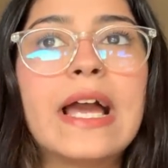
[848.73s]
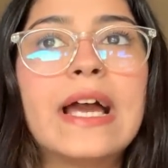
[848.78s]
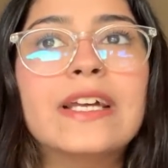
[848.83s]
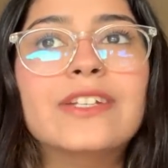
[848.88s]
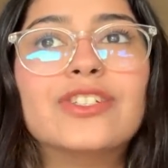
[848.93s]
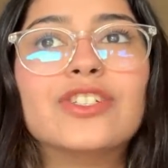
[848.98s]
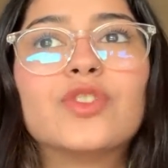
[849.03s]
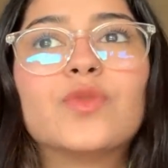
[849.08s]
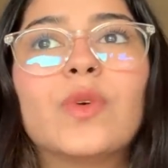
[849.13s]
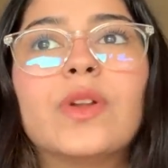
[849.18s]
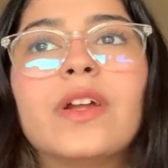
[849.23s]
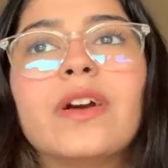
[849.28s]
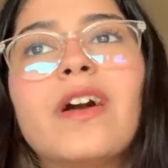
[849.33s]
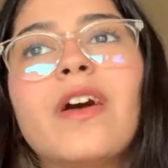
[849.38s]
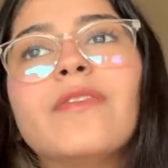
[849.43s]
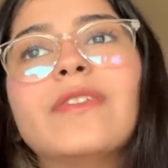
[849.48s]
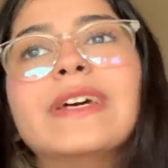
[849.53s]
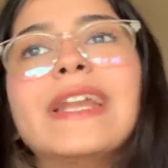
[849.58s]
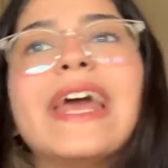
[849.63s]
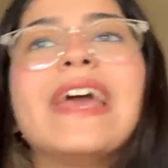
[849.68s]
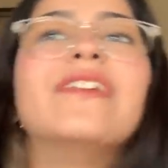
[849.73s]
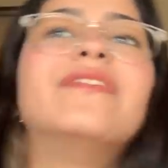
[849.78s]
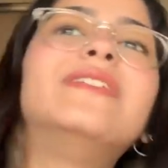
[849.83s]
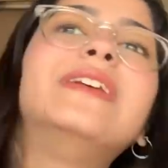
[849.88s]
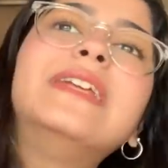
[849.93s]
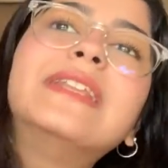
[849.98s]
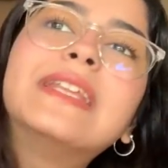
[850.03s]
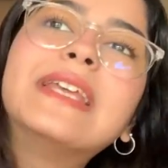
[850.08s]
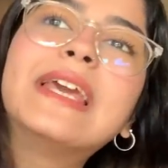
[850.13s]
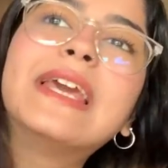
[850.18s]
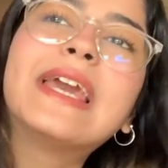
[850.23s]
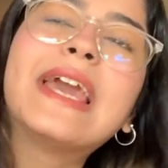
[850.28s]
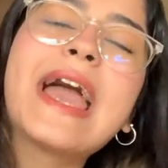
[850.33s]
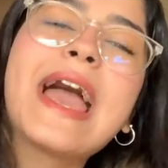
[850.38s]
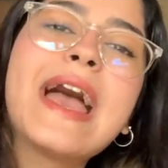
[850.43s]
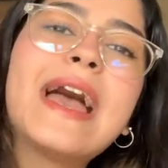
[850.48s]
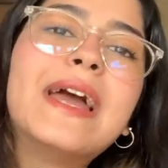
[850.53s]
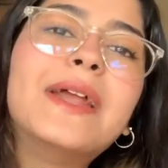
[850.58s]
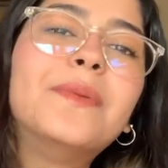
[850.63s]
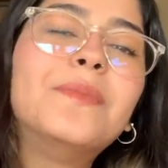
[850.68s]
I just want to cover everything
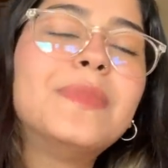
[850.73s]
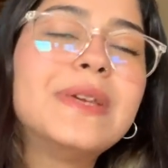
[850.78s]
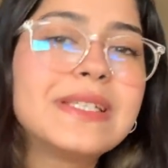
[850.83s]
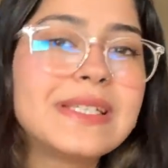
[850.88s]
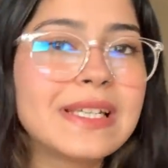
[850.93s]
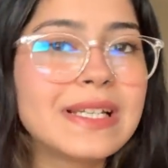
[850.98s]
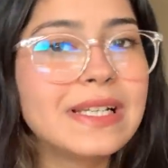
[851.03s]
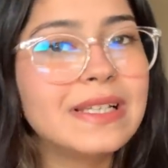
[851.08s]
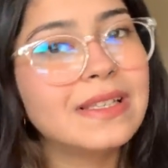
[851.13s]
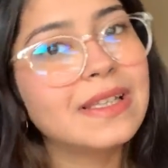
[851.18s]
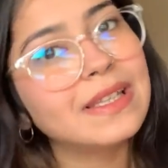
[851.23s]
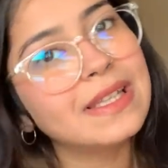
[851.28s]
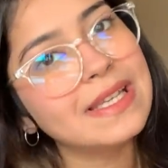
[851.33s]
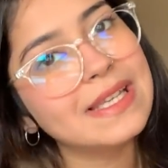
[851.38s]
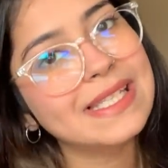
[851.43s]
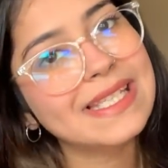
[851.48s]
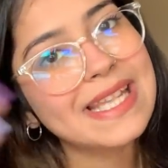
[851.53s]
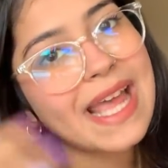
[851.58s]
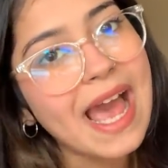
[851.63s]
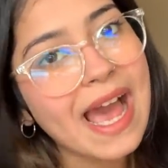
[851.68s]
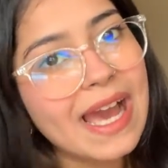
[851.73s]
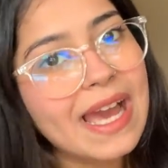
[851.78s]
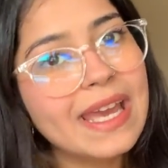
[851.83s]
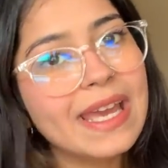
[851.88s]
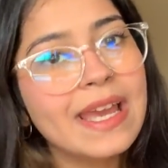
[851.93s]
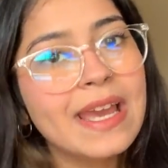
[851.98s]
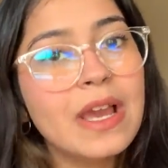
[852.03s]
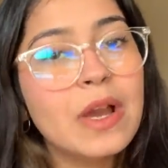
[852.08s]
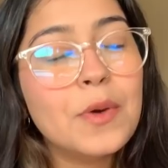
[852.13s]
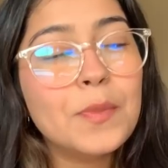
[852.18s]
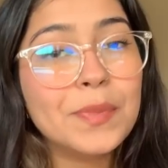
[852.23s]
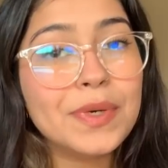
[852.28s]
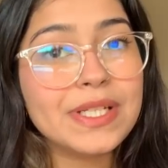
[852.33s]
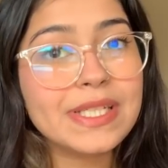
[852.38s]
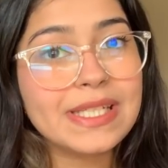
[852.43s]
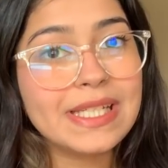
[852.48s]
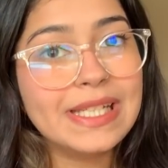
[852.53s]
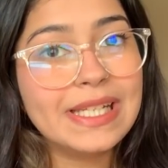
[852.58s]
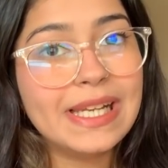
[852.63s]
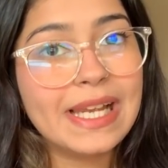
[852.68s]
and basically the things I
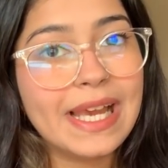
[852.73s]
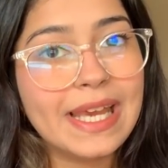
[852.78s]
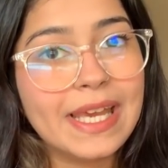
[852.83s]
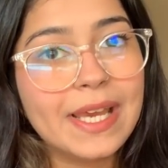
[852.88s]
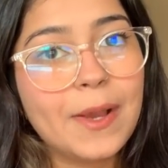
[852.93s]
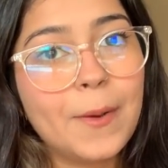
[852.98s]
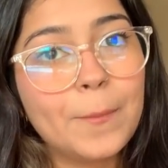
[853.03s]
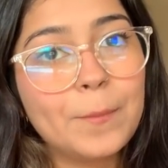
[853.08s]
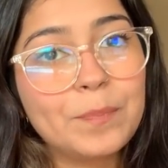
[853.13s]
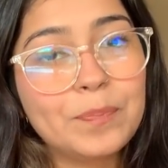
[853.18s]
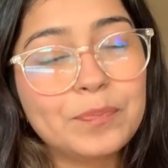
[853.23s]
personally like.